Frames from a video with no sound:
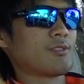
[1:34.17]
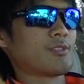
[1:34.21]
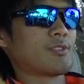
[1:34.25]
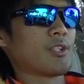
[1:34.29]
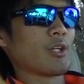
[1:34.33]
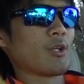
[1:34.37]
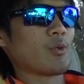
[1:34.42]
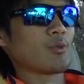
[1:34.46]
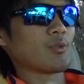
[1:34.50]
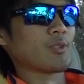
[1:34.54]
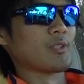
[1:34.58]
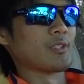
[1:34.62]

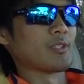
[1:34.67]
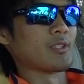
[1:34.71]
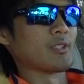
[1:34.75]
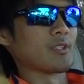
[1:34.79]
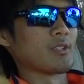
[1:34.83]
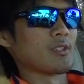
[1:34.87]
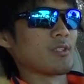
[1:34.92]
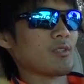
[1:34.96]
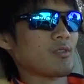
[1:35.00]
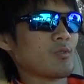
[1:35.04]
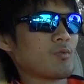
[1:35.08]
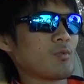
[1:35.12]

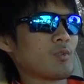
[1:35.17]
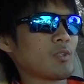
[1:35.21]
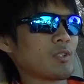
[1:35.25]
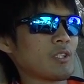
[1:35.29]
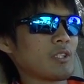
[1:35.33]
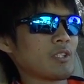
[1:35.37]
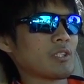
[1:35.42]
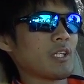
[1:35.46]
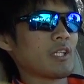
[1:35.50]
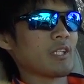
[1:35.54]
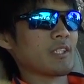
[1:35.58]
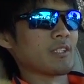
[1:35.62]
don't
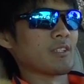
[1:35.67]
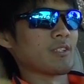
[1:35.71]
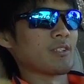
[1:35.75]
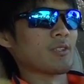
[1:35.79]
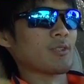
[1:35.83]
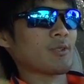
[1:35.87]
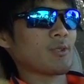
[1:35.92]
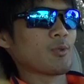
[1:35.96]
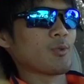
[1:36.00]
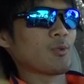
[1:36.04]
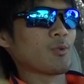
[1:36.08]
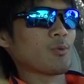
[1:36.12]
really like
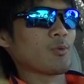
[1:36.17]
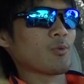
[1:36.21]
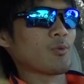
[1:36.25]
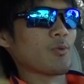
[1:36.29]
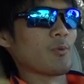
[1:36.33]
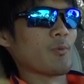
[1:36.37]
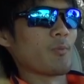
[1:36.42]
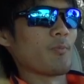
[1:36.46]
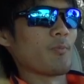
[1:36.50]
to